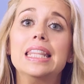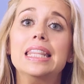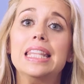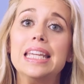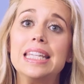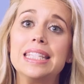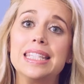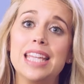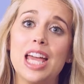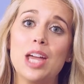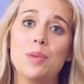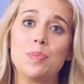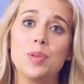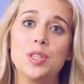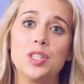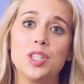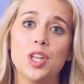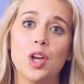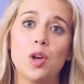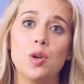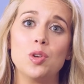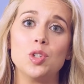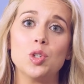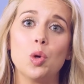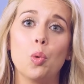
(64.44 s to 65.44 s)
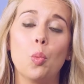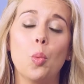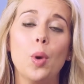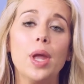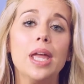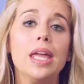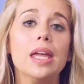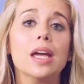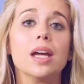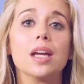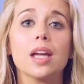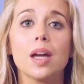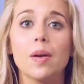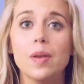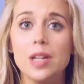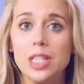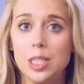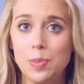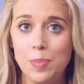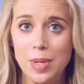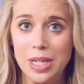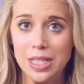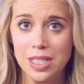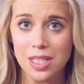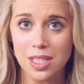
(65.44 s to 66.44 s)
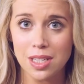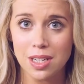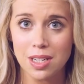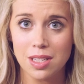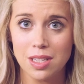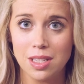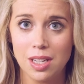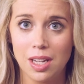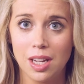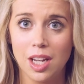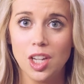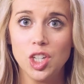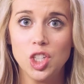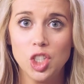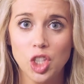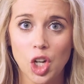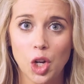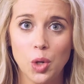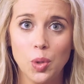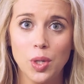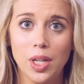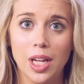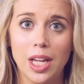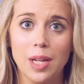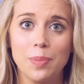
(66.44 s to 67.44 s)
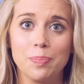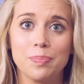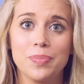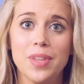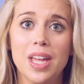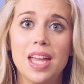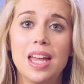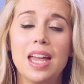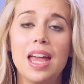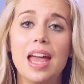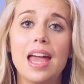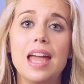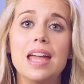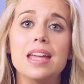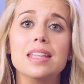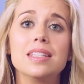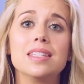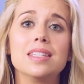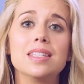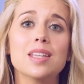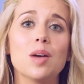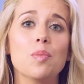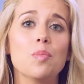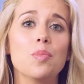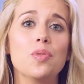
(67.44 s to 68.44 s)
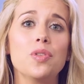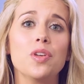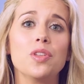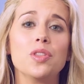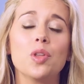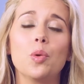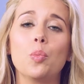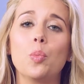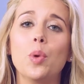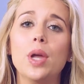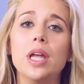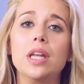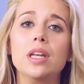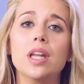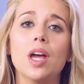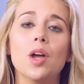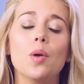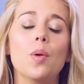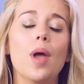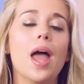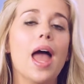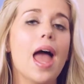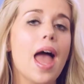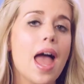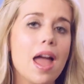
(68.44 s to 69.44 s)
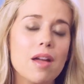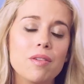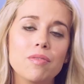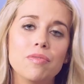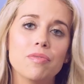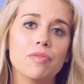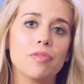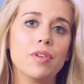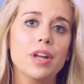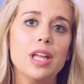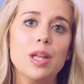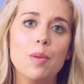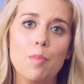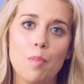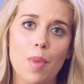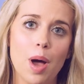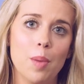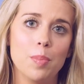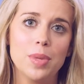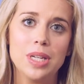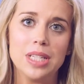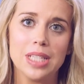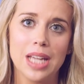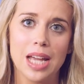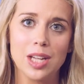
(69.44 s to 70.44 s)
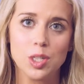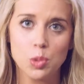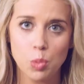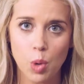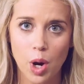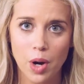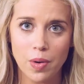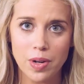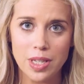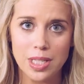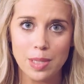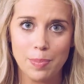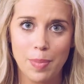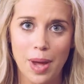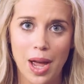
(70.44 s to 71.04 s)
This episode, we are going to be discussing choking. It's something that we know every mum and dad worries